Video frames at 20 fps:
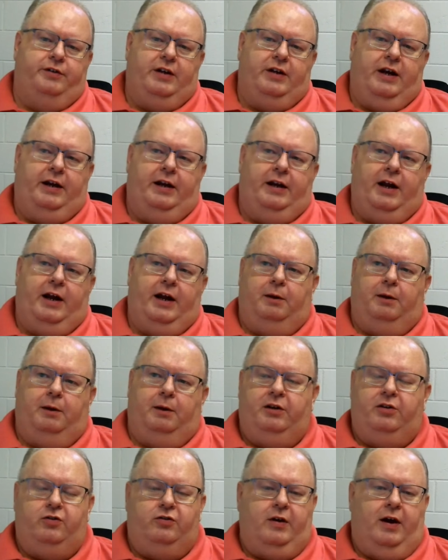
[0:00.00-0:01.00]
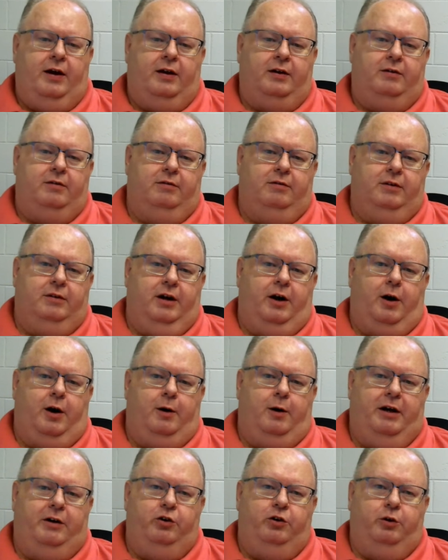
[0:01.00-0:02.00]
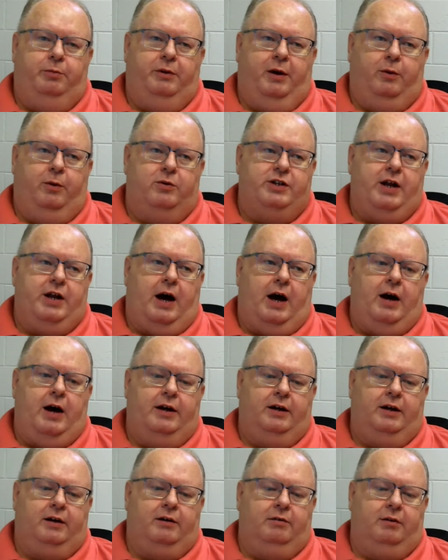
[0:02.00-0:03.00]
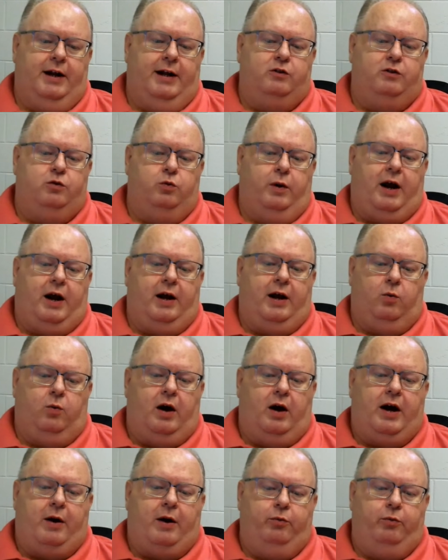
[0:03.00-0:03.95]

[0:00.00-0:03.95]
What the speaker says: 1080p set in our bedroom that was dying, and that's why I